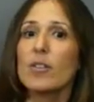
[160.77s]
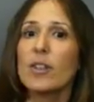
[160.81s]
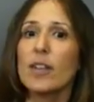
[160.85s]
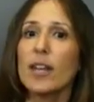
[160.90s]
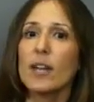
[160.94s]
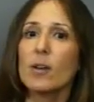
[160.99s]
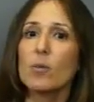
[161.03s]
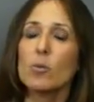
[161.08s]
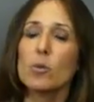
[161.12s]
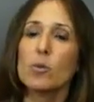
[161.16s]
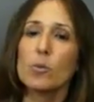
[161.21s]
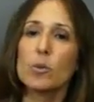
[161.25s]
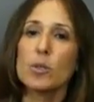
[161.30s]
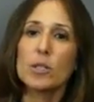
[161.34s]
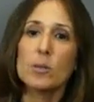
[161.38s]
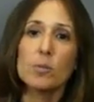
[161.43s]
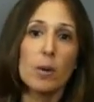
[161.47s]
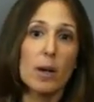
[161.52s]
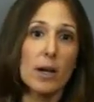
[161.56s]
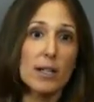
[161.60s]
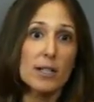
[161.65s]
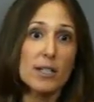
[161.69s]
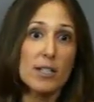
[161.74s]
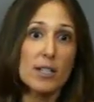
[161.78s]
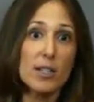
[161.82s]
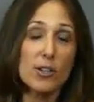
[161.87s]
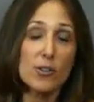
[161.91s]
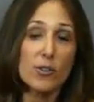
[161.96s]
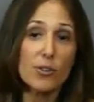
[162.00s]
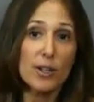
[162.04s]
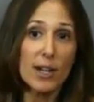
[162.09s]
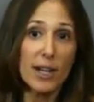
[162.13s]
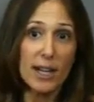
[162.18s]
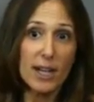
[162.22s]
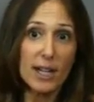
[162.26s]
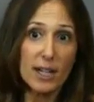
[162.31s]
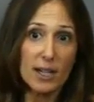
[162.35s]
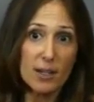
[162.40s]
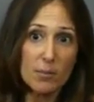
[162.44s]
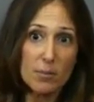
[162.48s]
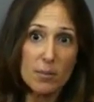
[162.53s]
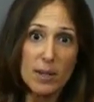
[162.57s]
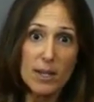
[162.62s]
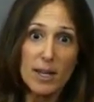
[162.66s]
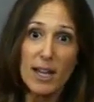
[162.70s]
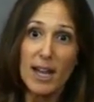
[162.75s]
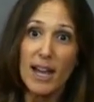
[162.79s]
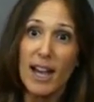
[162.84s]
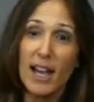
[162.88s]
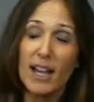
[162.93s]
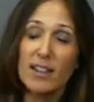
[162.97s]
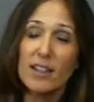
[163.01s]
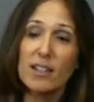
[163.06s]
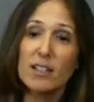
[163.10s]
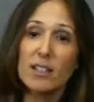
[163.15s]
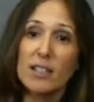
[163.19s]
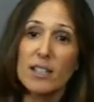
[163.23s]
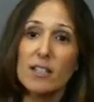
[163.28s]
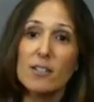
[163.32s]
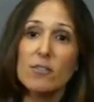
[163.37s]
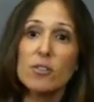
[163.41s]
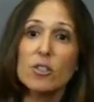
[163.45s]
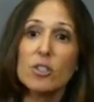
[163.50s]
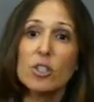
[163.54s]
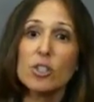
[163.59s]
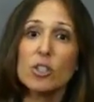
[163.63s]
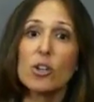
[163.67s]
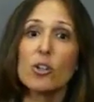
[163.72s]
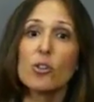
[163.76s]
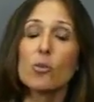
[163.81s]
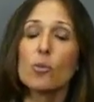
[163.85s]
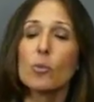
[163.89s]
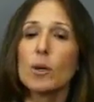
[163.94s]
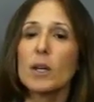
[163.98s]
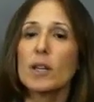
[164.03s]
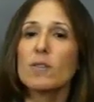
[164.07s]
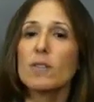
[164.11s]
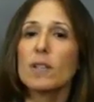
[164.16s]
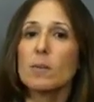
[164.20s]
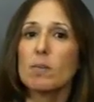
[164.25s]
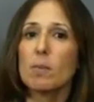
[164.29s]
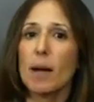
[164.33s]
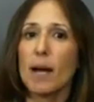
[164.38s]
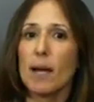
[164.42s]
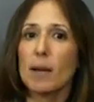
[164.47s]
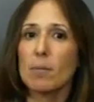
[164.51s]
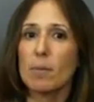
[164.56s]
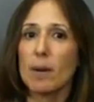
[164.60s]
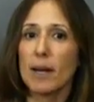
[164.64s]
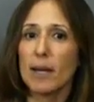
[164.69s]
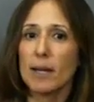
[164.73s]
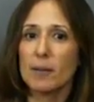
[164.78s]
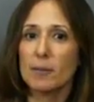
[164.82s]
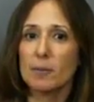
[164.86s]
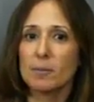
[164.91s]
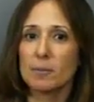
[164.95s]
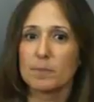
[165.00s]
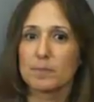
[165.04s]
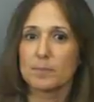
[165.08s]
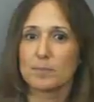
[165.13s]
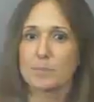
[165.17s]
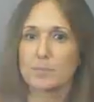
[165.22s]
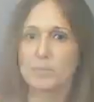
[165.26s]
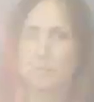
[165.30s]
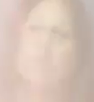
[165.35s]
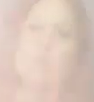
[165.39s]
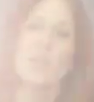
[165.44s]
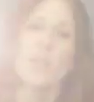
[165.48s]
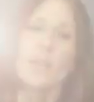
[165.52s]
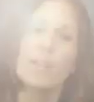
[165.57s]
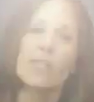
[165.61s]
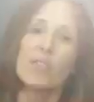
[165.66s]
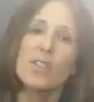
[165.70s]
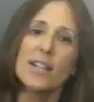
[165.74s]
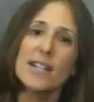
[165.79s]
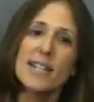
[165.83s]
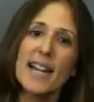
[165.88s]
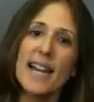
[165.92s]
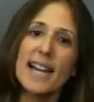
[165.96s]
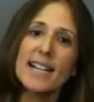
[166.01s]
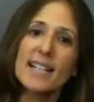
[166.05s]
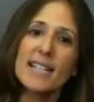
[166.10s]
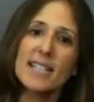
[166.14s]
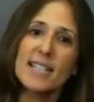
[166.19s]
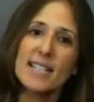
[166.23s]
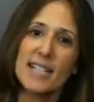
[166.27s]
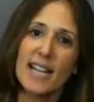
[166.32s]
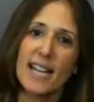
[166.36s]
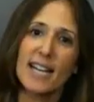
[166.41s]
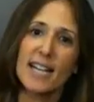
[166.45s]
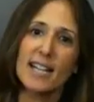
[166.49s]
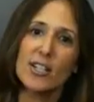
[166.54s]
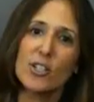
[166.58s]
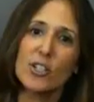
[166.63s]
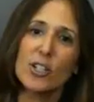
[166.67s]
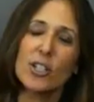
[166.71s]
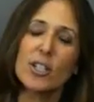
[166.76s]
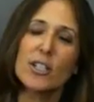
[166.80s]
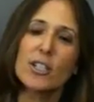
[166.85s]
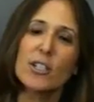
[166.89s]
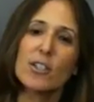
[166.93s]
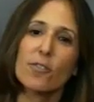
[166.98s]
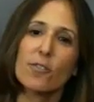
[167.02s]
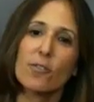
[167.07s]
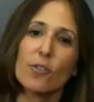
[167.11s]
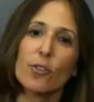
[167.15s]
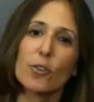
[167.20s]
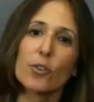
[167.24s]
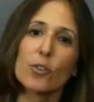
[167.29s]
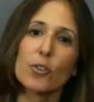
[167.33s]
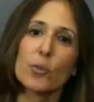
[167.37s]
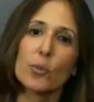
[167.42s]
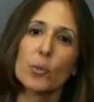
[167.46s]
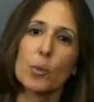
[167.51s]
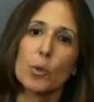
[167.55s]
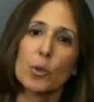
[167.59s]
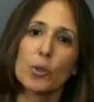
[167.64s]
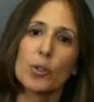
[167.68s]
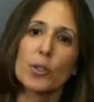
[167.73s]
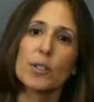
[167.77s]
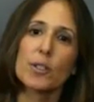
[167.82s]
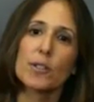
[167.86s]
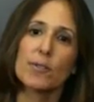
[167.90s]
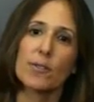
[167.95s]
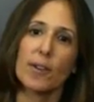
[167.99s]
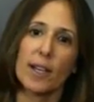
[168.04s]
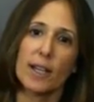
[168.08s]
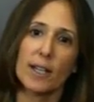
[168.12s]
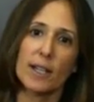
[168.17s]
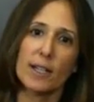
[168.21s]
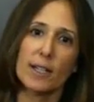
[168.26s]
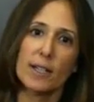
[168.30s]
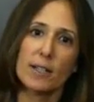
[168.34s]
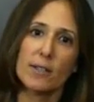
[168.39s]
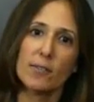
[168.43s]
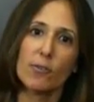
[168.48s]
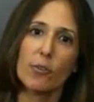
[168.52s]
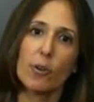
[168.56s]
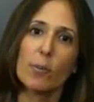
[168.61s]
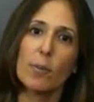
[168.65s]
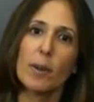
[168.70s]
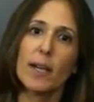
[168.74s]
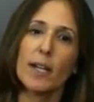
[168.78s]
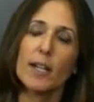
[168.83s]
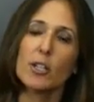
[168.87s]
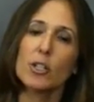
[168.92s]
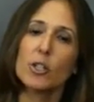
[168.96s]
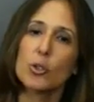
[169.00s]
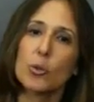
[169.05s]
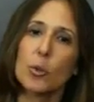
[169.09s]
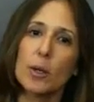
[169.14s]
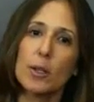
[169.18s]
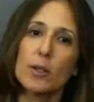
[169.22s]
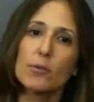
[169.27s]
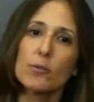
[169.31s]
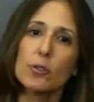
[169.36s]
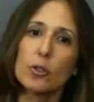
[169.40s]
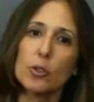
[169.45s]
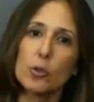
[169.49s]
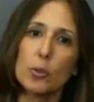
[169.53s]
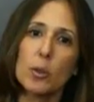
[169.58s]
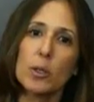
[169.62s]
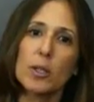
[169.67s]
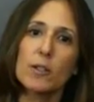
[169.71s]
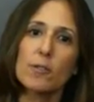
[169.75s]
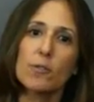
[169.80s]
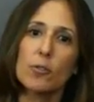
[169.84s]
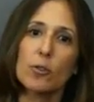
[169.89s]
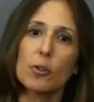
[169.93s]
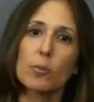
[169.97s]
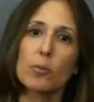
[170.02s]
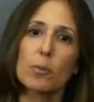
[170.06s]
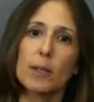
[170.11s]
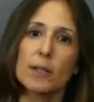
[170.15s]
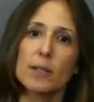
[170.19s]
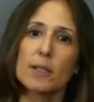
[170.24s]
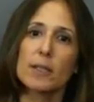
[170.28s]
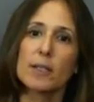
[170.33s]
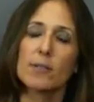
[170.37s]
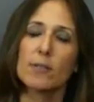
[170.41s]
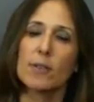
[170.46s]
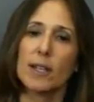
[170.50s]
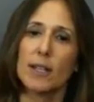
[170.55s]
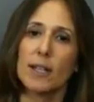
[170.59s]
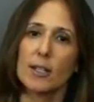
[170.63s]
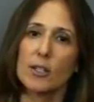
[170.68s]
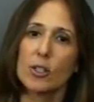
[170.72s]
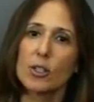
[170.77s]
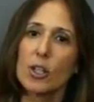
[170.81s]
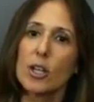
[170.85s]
They will respond to their name, and they'll even start waving bye-bye. The next stage is the first words phase, from age 12 to 24 months of age.